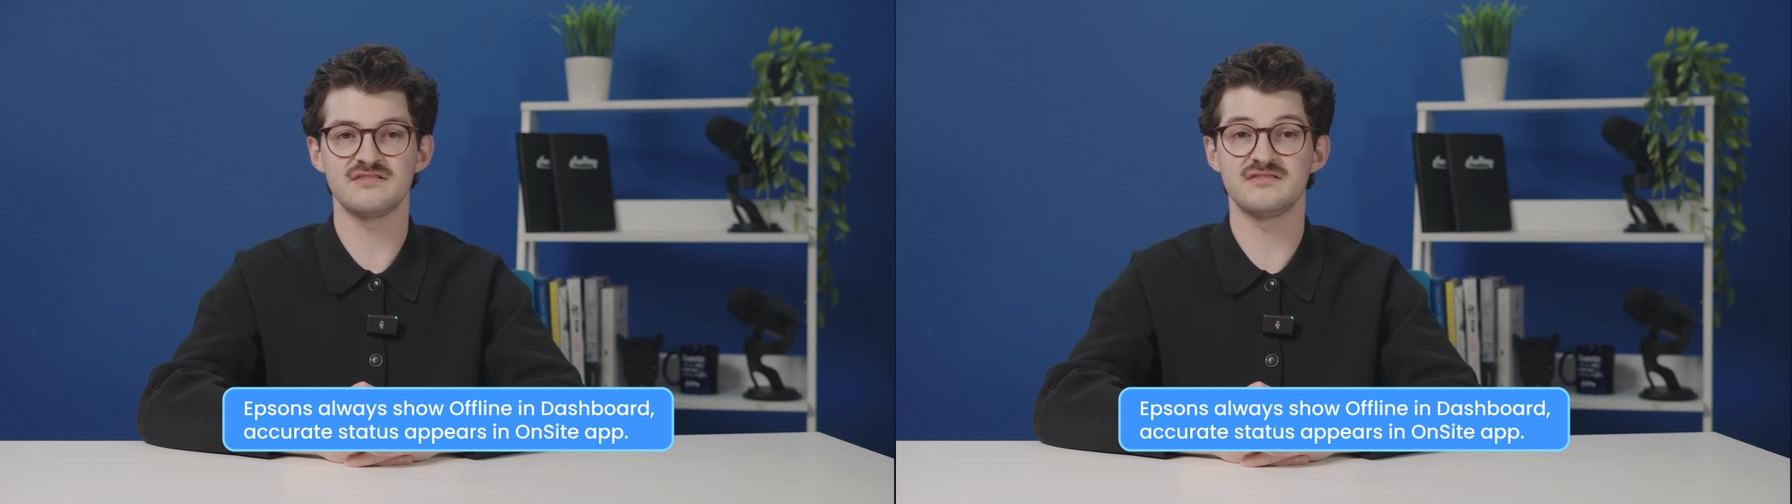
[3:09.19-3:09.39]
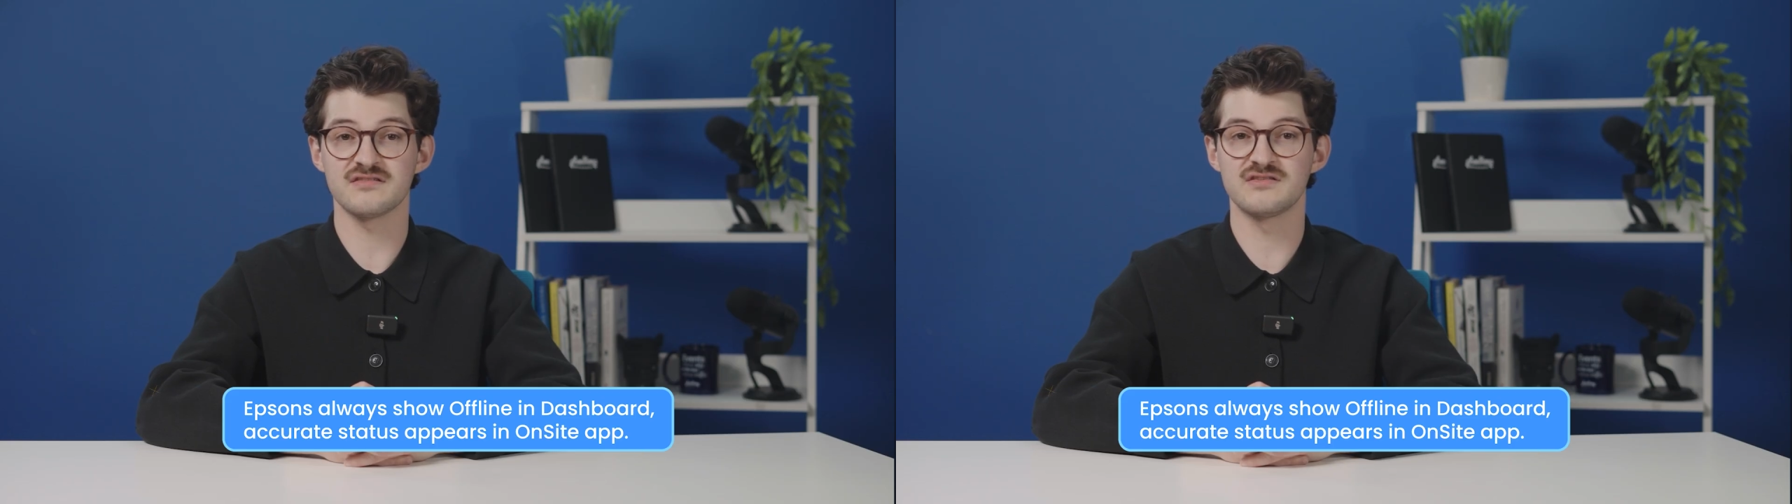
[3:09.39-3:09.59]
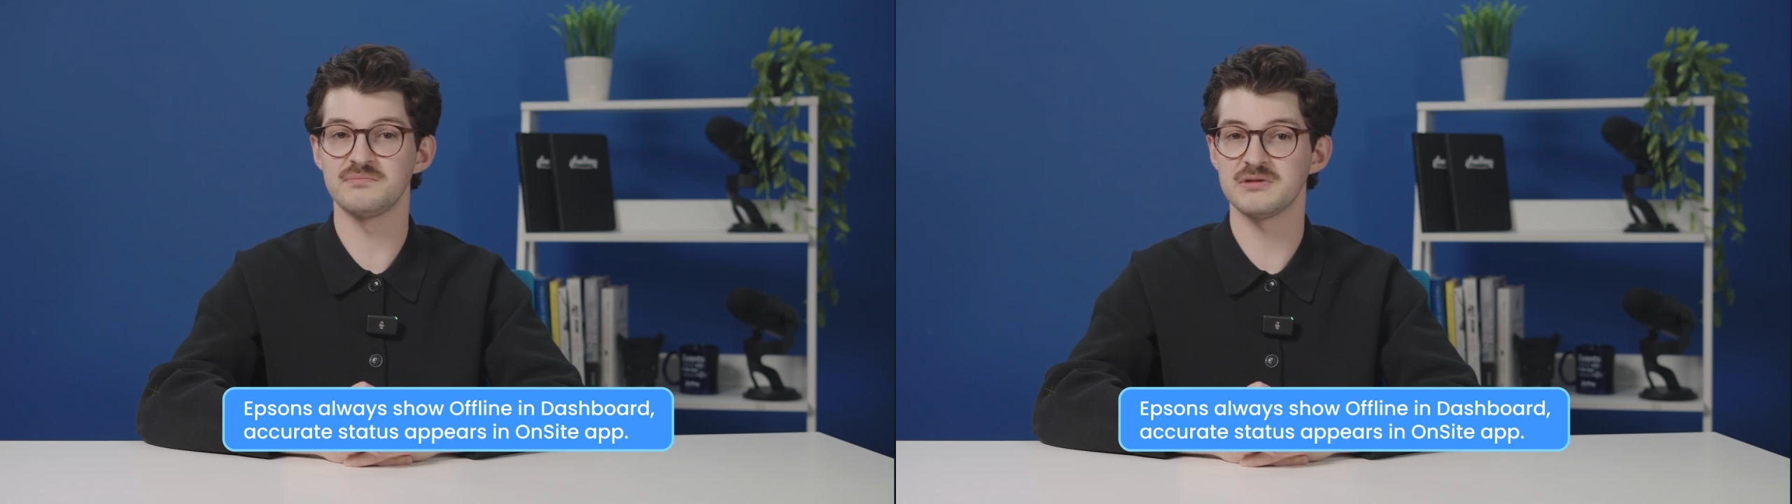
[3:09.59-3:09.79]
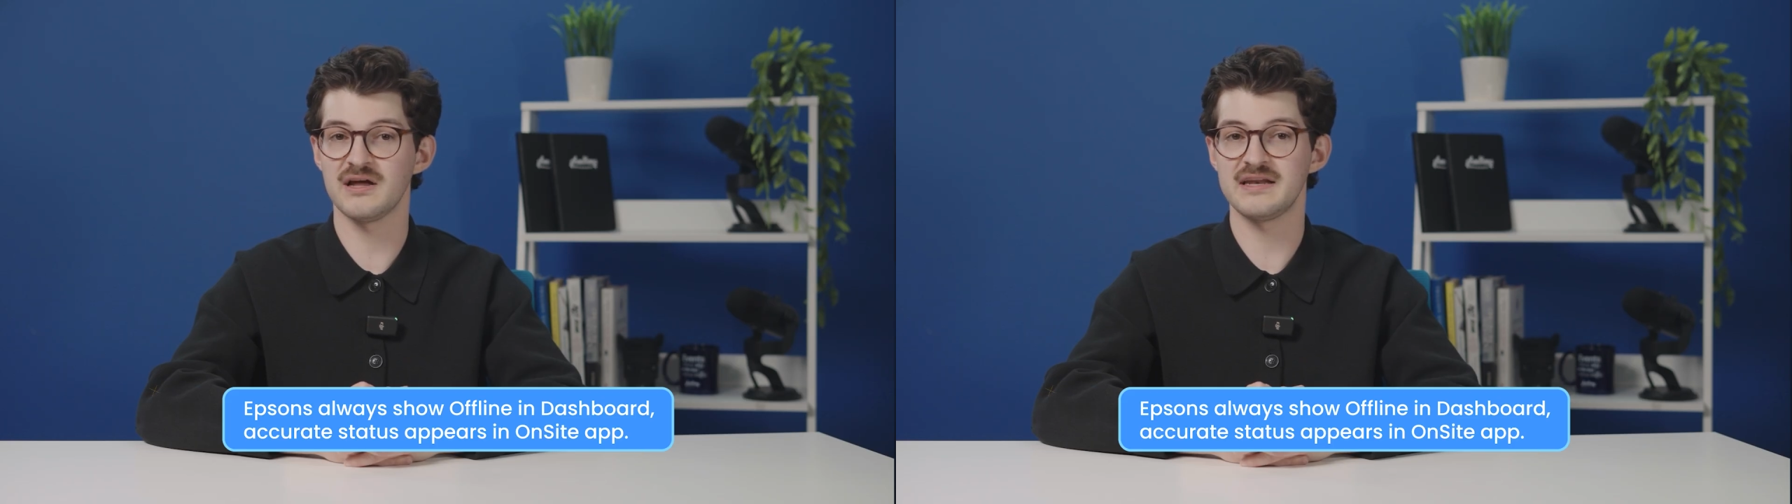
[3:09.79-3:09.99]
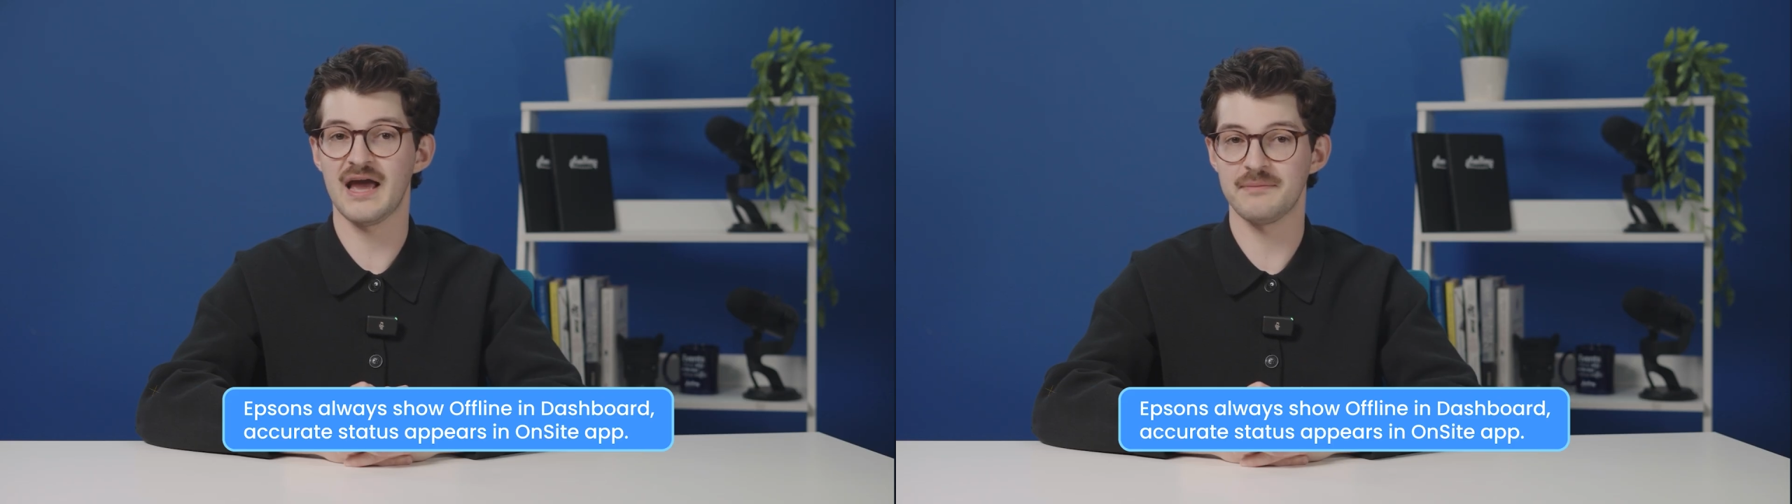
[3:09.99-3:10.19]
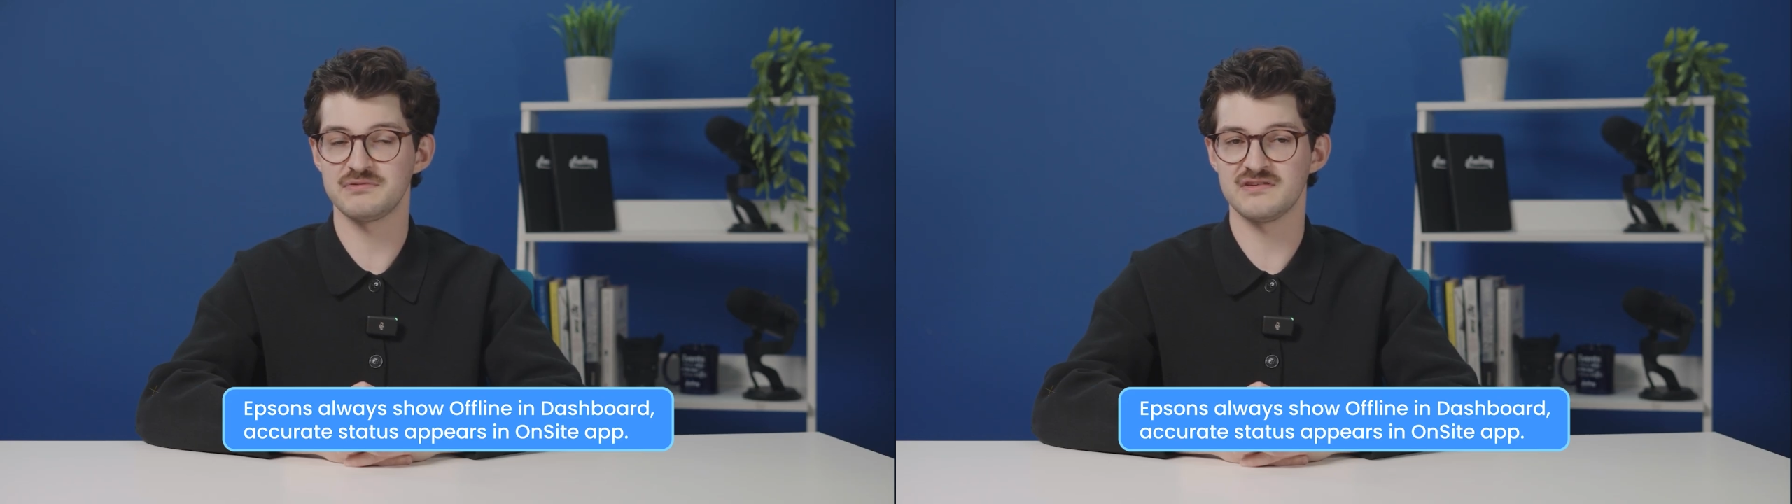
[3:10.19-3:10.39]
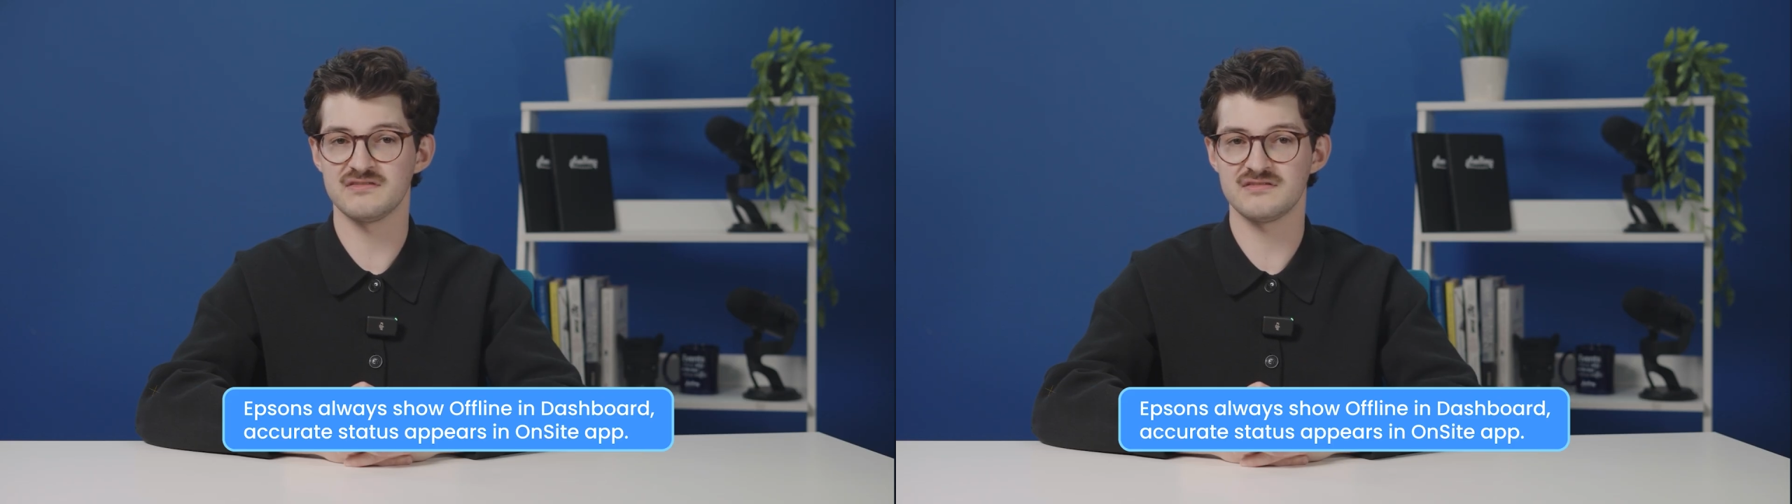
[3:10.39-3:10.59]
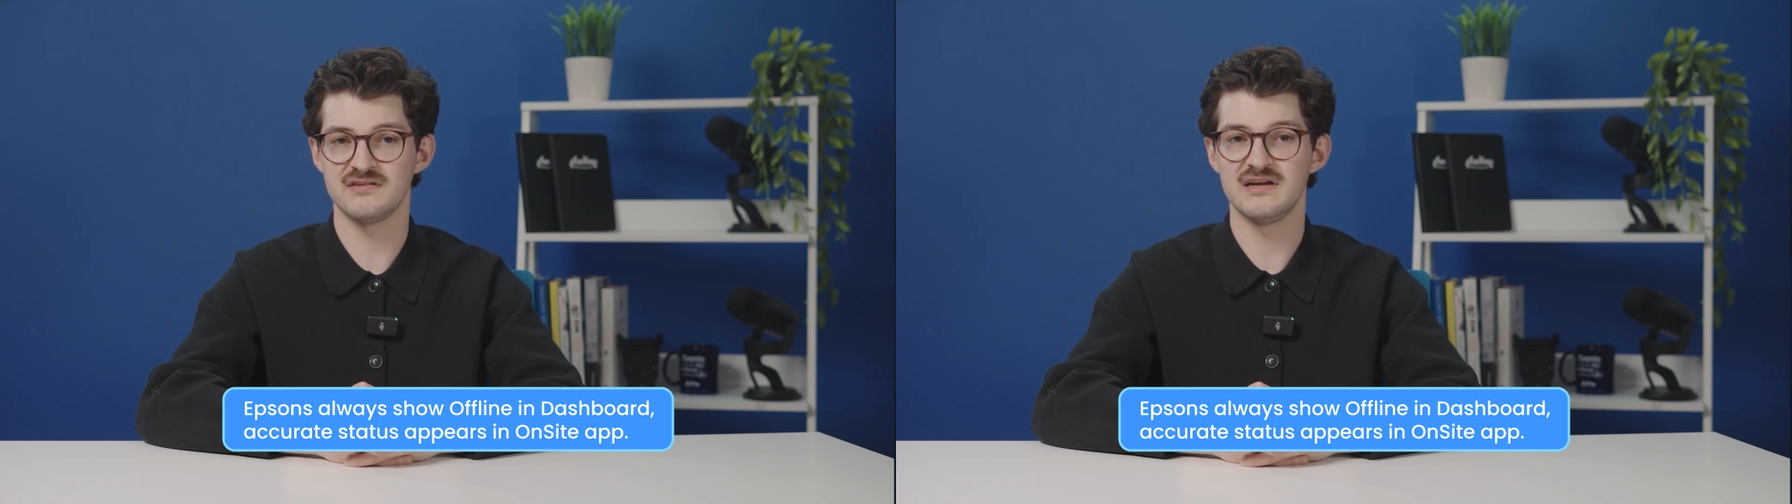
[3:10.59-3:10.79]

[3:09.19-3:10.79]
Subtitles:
doesn't apply to Epson's.